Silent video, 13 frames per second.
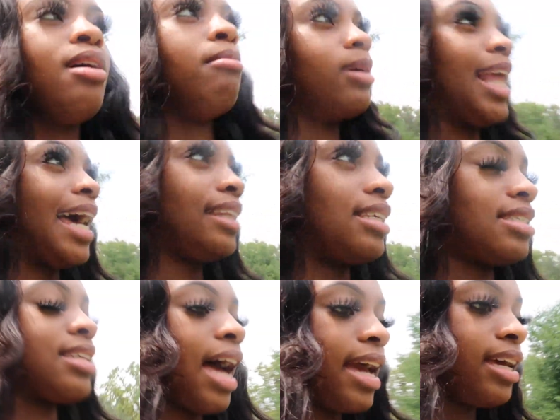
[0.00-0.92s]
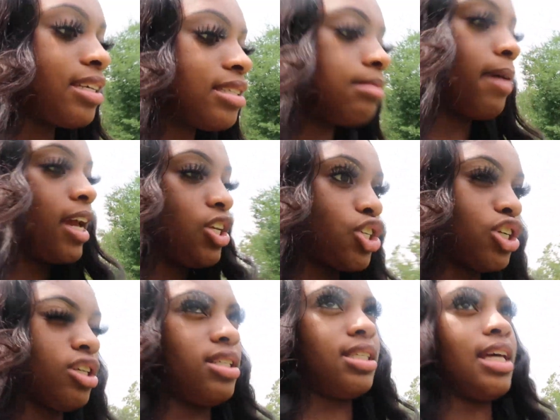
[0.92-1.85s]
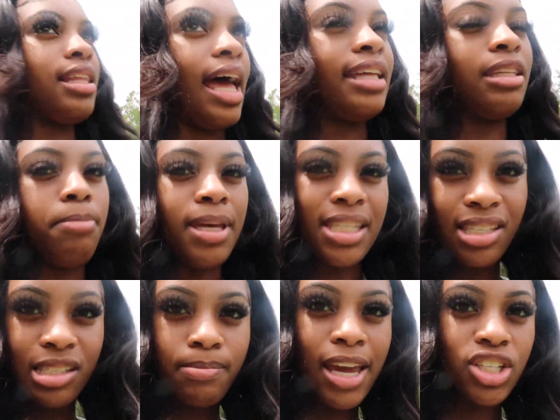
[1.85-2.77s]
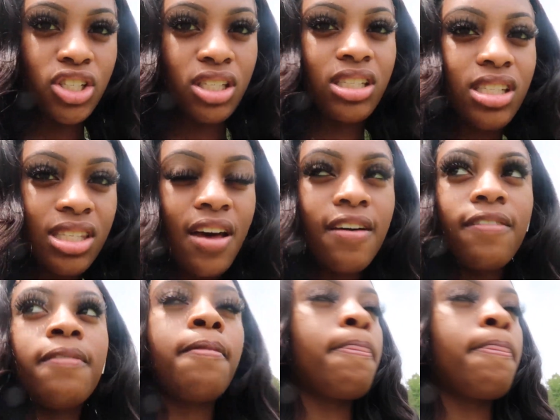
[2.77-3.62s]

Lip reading: But like the science majors and like the business majors and stuff,